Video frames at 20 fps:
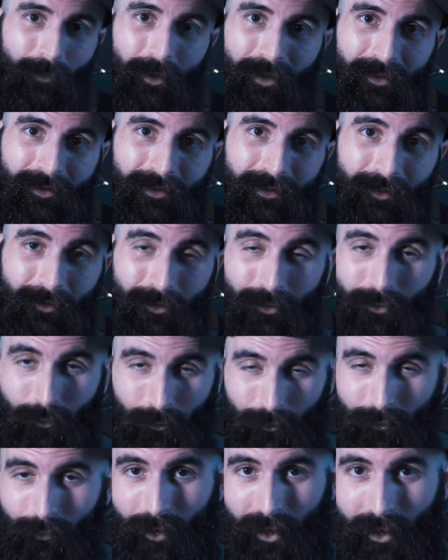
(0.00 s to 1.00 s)
minor seven. So
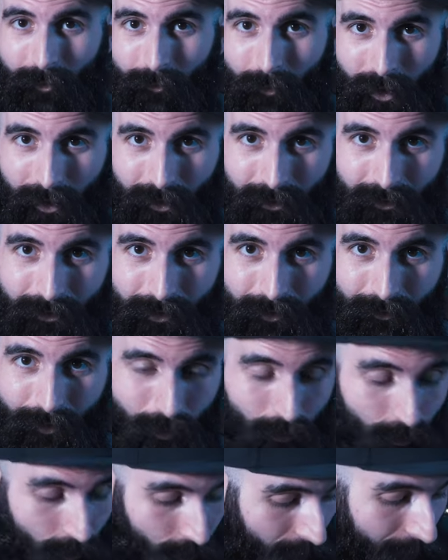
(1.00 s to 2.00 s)
three minor seven
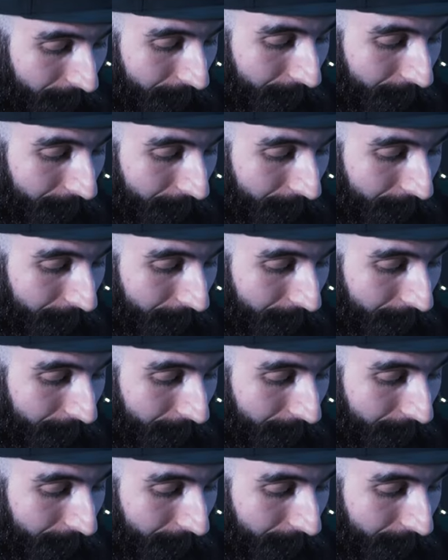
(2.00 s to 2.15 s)
chord, the